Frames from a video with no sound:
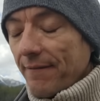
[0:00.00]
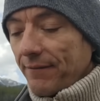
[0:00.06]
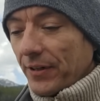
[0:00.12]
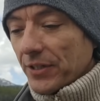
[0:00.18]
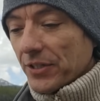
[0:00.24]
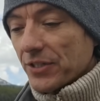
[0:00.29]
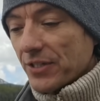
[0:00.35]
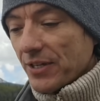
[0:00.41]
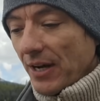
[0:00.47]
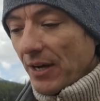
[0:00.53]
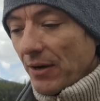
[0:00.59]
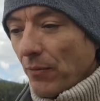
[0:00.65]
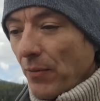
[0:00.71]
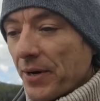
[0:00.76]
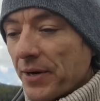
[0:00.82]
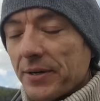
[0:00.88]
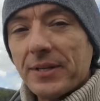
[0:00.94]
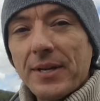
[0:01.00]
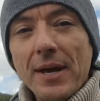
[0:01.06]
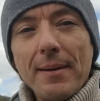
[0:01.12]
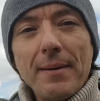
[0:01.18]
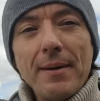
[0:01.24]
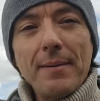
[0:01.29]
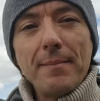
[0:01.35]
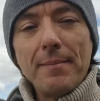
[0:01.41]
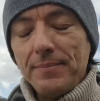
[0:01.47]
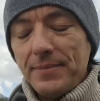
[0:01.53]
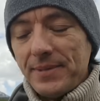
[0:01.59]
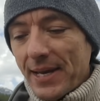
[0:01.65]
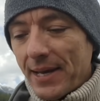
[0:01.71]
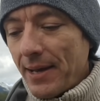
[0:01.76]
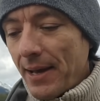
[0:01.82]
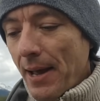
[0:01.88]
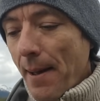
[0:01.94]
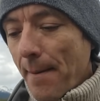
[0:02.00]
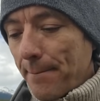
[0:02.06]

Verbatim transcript: first uh, what are the the